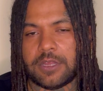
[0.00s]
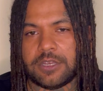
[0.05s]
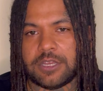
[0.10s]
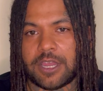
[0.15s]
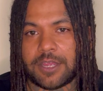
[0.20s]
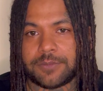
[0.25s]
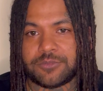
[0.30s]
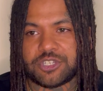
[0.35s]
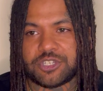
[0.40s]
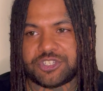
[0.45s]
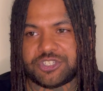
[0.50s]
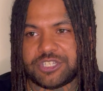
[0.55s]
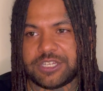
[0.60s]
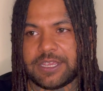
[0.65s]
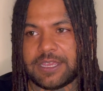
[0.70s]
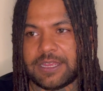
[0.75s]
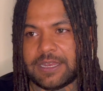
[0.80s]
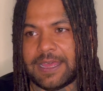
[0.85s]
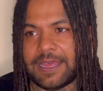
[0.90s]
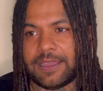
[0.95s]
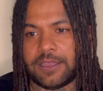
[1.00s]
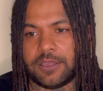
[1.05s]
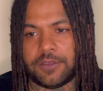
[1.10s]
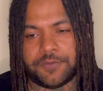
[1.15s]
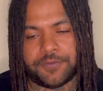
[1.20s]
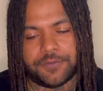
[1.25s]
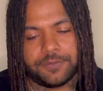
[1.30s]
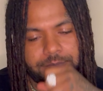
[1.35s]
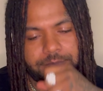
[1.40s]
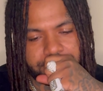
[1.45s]
No, I'm just saying
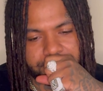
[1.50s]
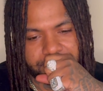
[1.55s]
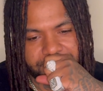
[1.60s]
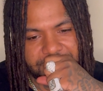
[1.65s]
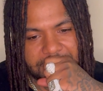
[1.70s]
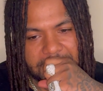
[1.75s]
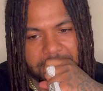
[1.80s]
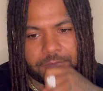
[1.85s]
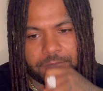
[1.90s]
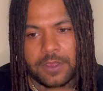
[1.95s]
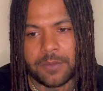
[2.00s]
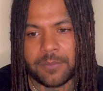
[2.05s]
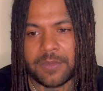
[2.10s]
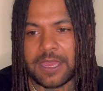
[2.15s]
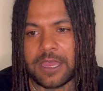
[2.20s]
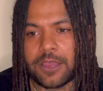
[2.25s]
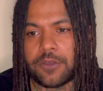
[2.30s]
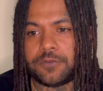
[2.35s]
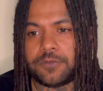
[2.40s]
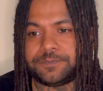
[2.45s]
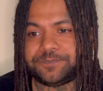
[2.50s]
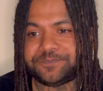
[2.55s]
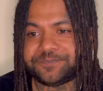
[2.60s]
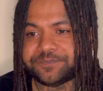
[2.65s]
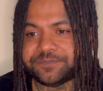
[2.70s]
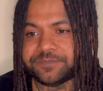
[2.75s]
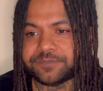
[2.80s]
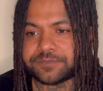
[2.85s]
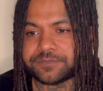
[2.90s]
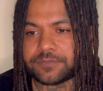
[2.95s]
like if, if I'm out
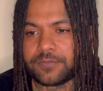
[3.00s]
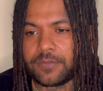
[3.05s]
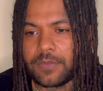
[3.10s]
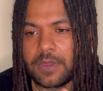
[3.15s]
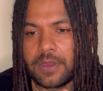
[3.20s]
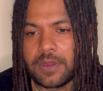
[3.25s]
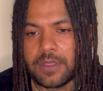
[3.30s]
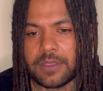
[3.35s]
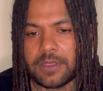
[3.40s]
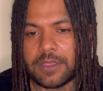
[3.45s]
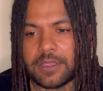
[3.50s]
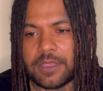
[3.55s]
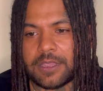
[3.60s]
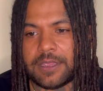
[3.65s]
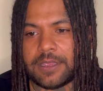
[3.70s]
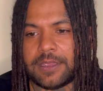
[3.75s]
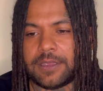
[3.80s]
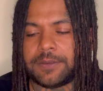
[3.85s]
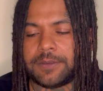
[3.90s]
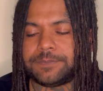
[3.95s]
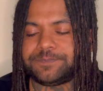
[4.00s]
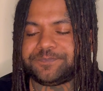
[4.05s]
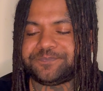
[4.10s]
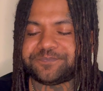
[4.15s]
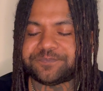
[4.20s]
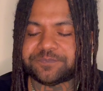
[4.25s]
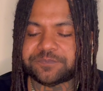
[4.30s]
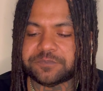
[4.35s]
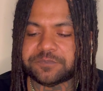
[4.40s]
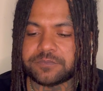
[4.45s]
and
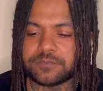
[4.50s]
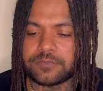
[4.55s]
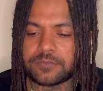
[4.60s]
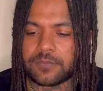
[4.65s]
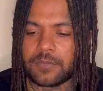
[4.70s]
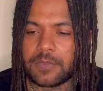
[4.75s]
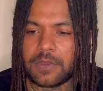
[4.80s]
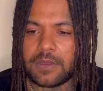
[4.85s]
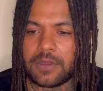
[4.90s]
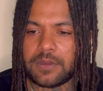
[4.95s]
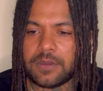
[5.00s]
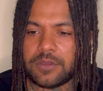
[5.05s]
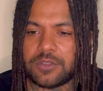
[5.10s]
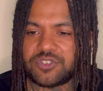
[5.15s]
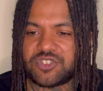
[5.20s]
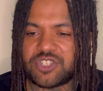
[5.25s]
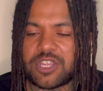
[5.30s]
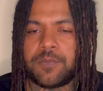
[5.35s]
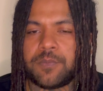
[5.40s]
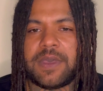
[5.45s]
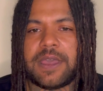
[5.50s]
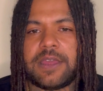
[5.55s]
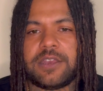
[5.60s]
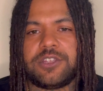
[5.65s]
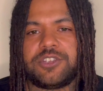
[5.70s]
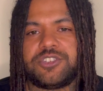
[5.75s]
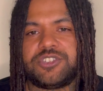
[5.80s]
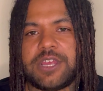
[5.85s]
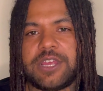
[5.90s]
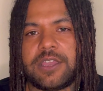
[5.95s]
somebody
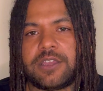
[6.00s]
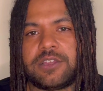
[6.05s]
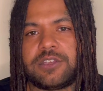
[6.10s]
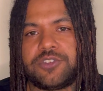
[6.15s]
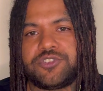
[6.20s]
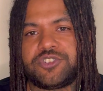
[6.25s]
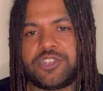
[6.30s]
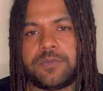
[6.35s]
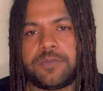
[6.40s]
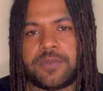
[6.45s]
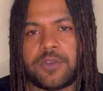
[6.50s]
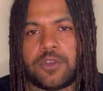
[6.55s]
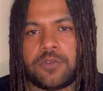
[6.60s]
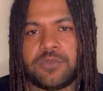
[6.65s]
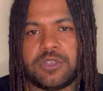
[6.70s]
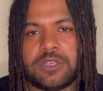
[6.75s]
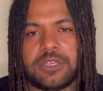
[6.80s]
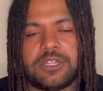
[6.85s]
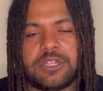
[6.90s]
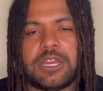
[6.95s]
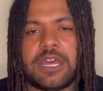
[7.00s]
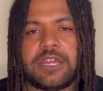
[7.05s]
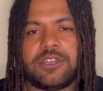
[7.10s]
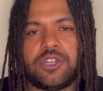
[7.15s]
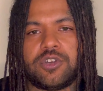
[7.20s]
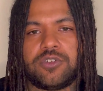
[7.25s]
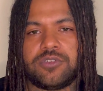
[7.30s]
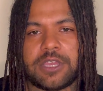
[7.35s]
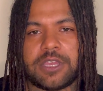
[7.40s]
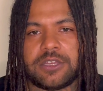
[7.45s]
is that close up on me and I
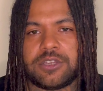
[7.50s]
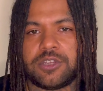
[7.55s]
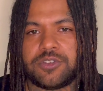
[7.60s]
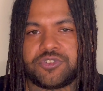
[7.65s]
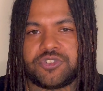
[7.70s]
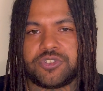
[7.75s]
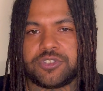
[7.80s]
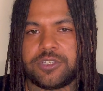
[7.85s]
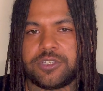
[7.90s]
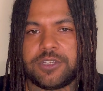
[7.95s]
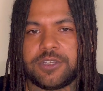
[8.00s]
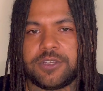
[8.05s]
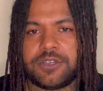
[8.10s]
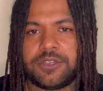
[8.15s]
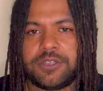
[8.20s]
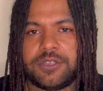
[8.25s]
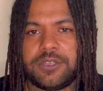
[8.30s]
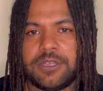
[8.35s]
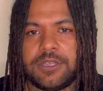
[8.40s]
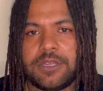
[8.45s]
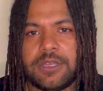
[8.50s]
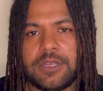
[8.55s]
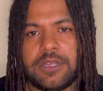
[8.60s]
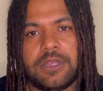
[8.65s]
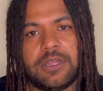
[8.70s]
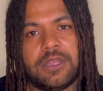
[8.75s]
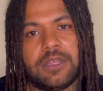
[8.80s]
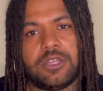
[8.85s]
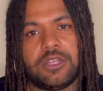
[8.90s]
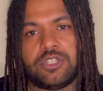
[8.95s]
don't get no security,
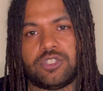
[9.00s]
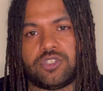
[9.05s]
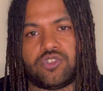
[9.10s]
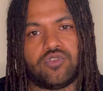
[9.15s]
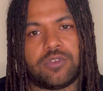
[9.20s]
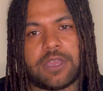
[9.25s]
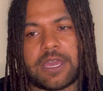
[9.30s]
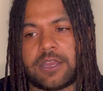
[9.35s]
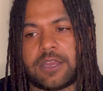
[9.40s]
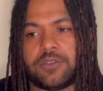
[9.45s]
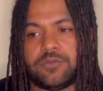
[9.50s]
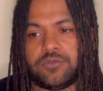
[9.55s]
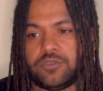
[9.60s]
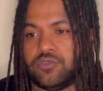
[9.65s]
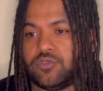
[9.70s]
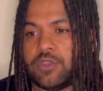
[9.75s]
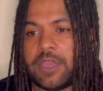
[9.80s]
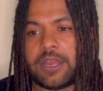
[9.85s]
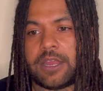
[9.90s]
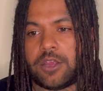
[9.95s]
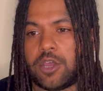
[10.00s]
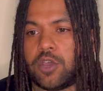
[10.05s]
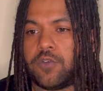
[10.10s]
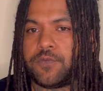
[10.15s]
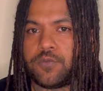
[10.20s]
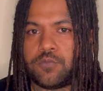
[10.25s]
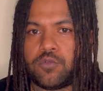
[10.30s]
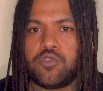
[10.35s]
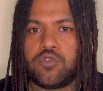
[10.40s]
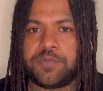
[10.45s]
you gotta you gotta
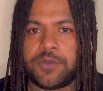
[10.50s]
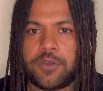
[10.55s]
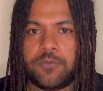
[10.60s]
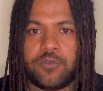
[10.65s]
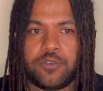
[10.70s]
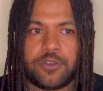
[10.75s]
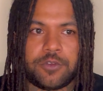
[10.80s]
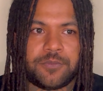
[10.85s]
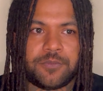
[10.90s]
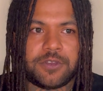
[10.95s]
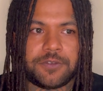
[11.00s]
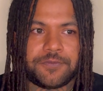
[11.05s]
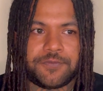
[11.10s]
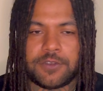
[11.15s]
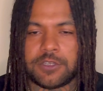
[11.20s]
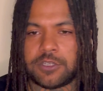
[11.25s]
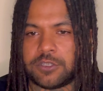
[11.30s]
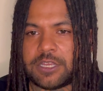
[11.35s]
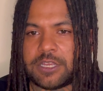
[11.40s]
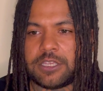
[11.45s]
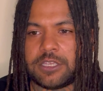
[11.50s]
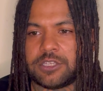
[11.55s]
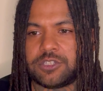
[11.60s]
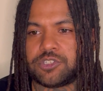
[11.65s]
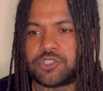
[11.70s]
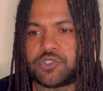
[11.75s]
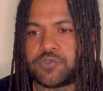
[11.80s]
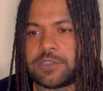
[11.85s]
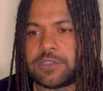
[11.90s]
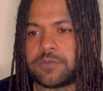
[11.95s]
overwhoop up with a motherfucker. They get
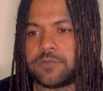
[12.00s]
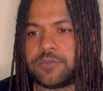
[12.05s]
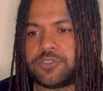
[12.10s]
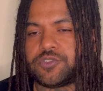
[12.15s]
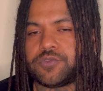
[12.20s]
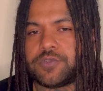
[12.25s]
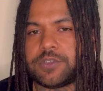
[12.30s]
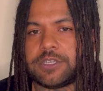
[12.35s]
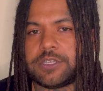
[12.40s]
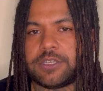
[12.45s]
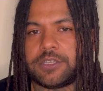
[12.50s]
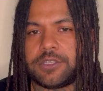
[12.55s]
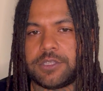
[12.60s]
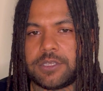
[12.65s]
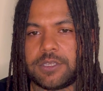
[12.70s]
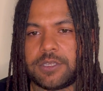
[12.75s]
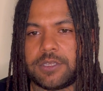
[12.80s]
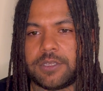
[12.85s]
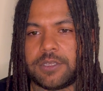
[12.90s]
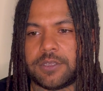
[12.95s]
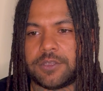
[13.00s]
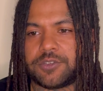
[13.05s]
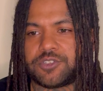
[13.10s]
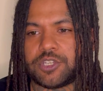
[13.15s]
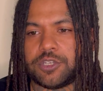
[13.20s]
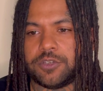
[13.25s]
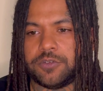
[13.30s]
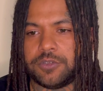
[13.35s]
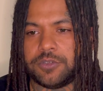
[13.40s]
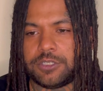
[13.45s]
the tweaking with you, hell yeah.
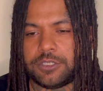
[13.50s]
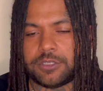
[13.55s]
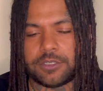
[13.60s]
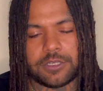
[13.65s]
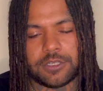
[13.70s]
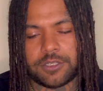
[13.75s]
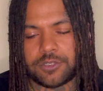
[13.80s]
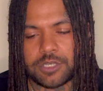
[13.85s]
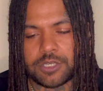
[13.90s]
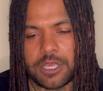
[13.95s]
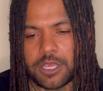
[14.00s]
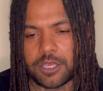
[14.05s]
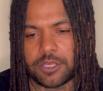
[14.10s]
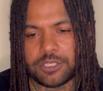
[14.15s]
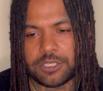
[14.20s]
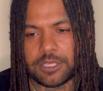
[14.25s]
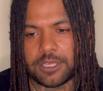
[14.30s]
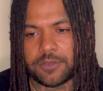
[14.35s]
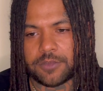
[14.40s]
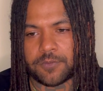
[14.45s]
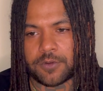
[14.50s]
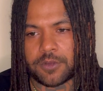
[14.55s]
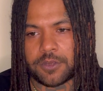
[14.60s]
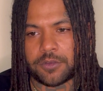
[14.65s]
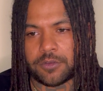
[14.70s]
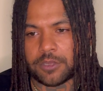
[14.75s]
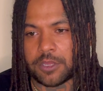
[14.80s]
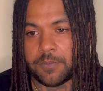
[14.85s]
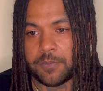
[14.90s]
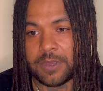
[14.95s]
So yeah, no, he ain't
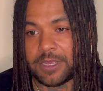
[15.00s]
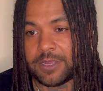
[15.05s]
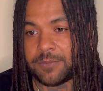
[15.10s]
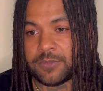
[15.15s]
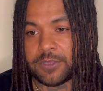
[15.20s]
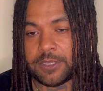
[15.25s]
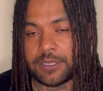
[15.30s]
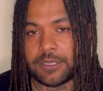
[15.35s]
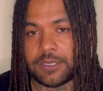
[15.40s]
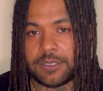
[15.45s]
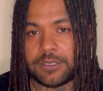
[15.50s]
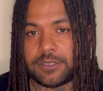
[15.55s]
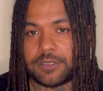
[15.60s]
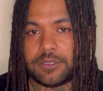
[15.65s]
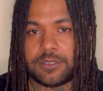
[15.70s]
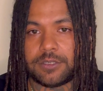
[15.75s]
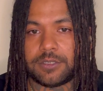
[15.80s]
wrong in my mind.